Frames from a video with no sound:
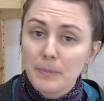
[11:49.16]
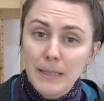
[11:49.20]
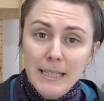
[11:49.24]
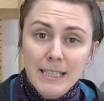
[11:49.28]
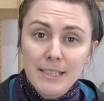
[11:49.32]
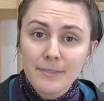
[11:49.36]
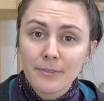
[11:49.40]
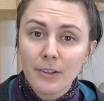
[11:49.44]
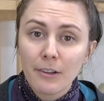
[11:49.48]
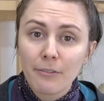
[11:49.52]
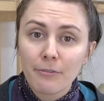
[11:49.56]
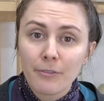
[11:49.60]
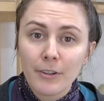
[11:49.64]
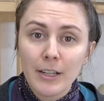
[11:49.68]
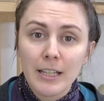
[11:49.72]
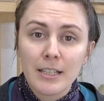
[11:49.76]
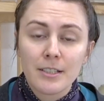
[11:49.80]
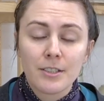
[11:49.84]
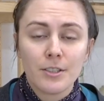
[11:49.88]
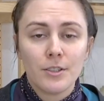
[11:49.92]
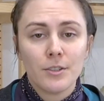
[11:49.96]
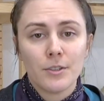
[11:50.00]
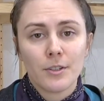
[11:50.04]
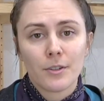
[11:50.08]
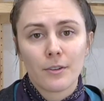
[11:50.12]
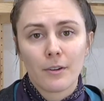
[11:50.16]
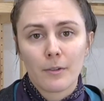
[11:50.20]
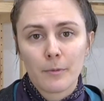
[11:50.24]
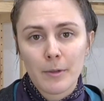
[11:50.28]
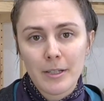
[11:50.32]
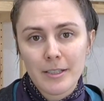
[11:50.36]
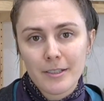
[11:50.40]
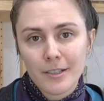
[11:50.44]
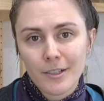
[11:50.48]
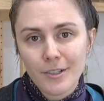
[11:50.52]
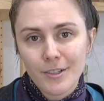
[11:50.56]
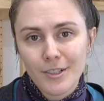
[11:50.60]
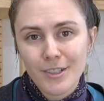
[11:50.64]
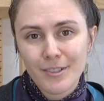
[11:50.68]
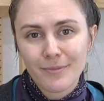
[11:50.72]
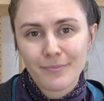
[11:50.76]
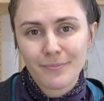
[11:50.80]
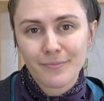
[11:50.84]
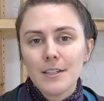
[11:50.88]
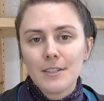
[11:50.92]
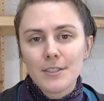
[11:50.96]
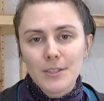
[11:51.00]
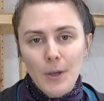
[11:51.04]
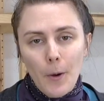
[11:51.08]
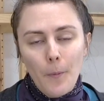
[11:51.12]
please feel free to do your own research.
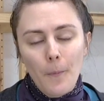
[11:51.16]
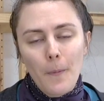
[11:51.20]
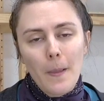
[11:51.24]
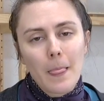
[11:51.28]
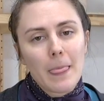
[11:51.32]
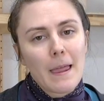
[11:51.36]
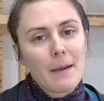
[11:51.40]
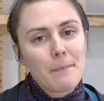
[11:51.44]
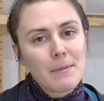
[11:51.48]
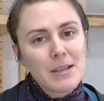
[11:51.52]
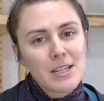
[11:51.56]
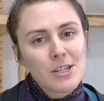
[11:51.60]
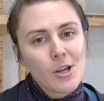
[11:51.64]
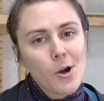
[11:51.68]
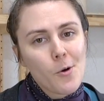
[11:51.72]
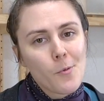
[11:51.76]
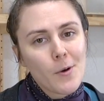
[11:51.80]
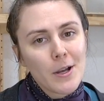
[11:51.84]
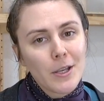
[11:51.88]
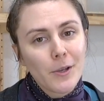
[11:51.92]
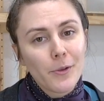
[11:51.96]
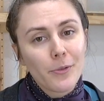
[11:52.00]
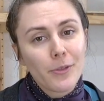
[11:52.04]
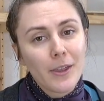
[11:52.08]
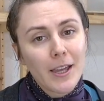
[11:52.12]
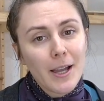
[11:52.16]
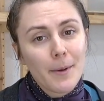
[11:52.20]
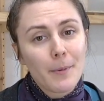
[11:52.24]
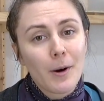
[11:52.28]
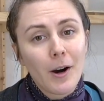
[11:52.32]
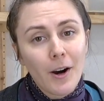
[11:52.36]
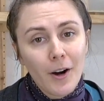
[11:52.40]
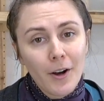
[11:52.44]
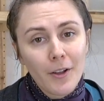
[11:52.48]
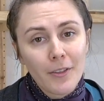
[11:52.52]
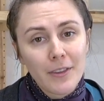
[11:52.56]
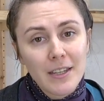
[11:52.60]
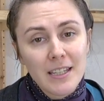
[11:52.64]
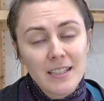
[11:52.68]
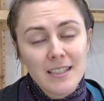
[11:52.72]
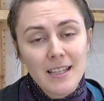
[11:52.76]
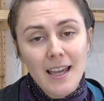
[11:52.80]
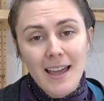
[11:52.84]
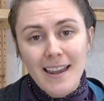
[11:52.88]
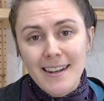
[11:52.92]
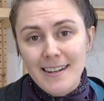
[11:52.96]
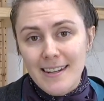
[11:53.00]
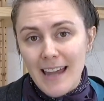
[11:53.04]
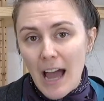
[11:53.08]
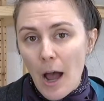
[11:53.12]
So let me know what you think about all
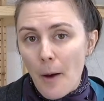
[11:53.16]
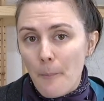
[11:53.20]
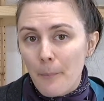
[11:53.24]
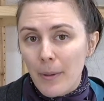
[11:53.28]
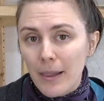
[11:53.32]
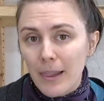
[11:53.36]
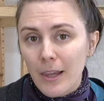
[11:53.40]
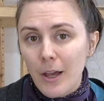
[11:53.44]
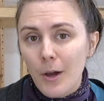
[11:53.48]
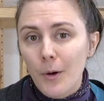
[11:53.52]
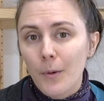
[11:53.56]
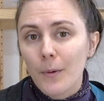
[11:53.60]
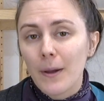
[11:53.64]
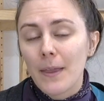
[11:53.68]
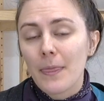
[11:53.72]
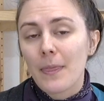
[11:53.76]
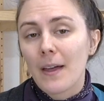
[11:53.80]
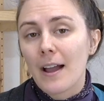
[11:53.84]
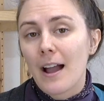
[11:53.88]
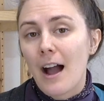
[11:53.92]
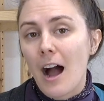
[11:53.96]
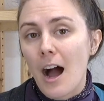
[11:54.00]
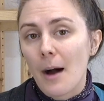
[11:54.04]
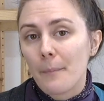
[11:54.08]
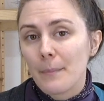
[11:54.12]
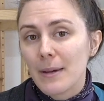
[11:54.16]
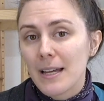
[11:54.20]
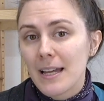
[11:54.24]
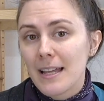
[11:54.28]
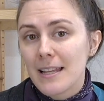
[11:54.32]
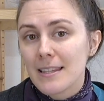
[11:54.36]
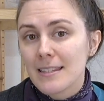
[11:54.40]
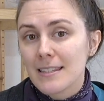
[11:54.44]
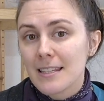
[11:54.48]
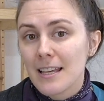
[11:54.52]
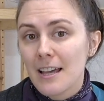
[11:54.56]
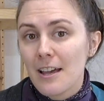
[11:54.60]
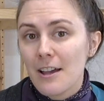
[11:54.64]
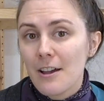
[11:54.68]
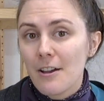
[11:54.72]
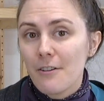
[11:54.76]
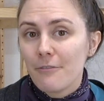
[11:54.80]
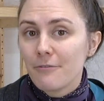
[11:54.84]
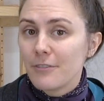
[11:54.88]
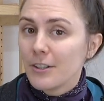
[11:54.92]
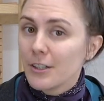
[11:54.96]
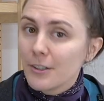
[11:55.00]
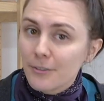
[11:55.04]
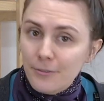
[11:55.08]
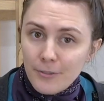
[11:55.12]
this down below in the comments.
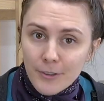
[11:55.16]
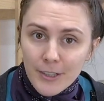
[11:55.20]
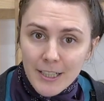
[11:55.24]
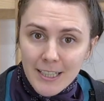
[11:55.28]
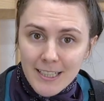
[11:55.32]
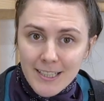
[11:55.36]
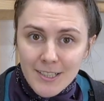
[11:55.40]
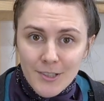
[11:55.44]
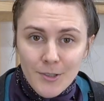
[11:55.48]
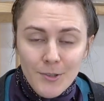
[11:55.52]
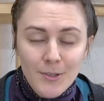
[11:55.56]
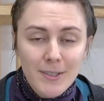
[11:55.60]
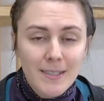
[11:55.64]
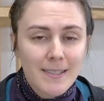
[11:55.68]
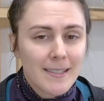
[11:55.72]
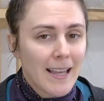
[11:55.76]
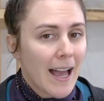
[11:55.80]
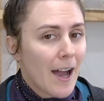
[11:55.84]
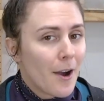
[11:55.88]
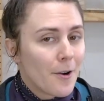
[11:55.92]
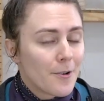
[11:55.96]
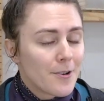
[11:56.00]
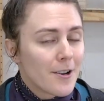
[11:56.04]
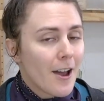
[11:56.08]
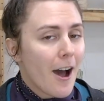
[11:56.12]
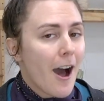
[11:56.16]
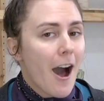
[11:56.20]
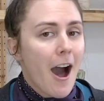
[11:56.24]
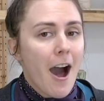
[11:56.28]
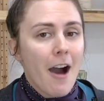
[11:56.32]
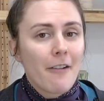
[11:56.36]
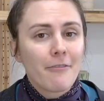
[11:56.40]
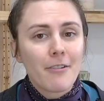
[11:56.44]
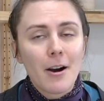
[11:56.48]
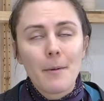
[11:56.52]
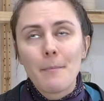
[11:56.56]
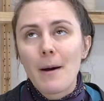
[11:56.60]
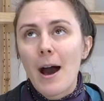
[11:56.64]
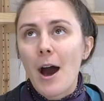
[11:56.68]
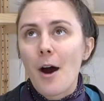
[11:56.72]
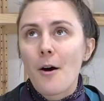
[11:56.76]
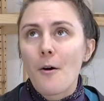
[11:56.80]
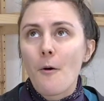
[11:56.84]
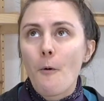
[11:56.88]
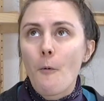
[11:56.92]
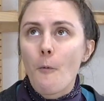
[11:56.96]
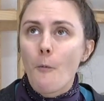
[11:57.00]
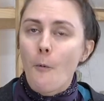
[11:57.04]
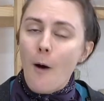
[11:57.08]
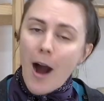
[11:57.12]
Feel free to sound off
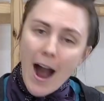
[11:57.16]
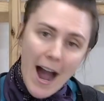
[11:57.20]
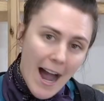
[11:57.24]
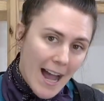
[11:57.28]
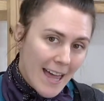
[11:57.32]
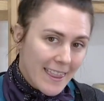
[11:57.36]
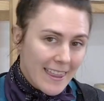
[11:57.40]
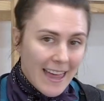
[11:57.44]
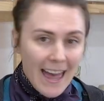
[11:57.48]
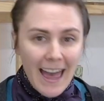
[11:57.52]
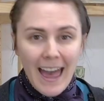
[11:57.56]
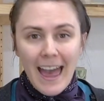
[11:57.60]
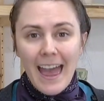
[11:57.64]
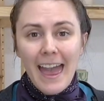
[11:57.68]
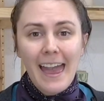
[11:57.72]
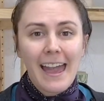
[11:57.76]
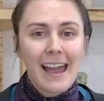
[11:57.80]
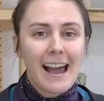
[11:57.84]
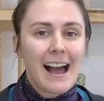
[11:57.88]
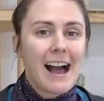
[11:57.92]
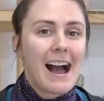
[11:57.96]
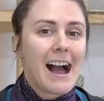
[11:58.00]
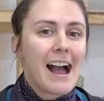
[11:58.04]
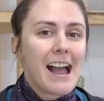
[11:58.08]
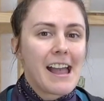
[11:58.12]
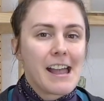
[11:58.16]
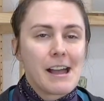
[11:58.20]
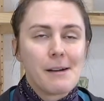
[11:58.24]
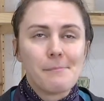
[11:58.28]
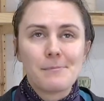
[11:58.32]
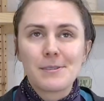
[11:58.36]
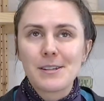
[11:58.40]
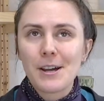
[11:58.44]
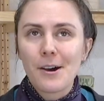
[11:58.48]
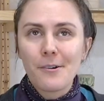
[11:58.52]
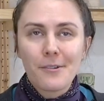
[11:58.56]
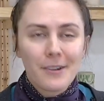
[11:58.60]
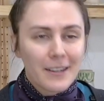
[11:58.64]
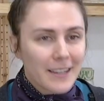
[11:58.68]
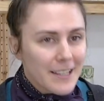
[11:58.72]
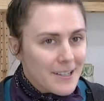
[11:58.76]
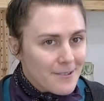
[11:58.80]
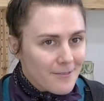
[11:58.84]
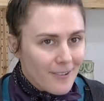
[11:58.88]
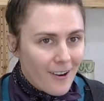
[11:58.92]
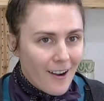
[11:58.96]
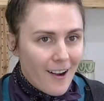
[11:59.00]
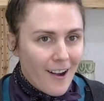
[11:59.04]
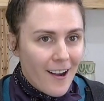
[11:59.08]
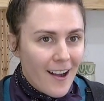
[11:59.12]
about why the heck I am totally
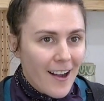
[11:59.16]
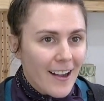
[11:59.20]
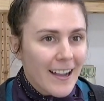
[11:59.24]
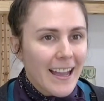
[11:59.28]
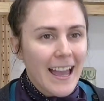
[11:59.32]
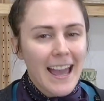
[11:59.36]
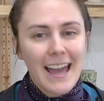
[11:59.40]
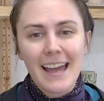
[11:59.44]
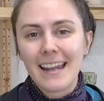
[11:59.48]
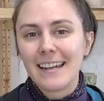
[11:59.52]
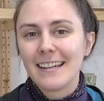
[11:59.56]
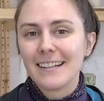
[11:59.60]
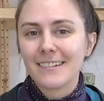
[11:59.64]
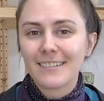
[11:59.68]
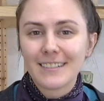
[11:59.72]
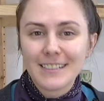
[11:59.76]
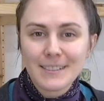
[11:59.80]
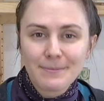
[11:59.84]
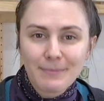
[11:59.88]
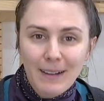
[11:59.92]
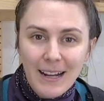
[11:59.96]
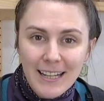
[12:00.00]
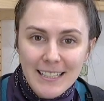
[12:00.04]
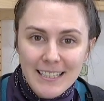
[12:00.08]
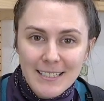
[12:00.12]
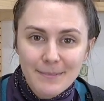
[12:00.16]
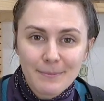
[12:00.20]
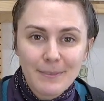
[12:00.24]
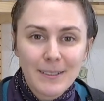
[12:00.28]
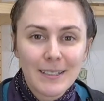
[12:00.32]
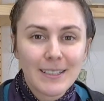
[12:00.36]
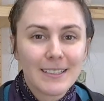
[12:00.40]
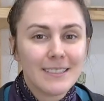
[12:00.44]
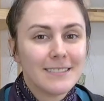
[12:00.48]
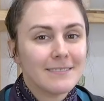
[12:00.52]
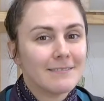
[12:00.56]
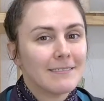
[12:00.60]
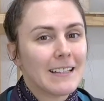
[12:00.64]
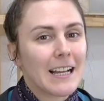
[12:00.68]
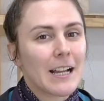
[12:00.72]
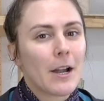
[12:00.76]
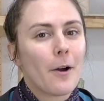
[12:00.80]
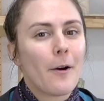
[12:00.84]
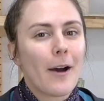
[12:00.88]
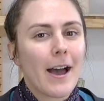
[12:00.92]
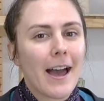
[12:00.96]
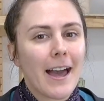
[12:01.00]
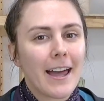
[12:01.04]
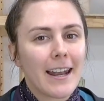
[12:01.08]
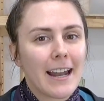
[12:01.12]
wrong and irresponsible.
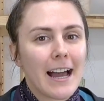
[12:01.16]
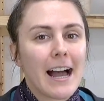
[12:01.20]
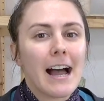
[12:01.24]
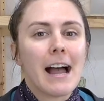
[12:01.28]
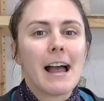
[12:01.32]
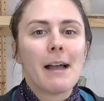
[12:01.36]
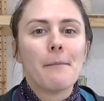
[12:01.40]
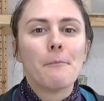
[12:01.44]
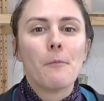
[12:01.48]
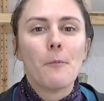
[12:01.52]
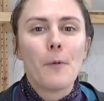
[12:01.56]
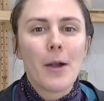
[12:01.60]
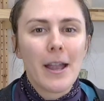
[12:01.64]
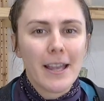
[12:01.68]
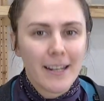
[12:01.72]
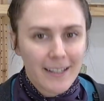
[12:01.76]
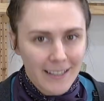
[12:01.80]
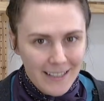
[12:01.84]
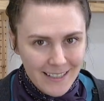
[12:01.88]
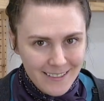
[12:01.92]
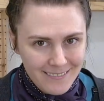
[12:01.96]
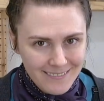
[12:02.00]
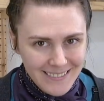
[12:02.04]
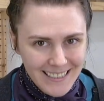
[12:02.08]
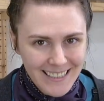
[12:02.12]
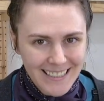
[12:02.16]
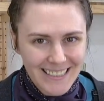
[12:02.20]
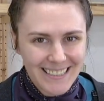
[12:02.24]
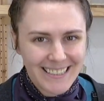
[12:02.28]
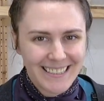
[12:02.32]
Go ahead, I'm waiting.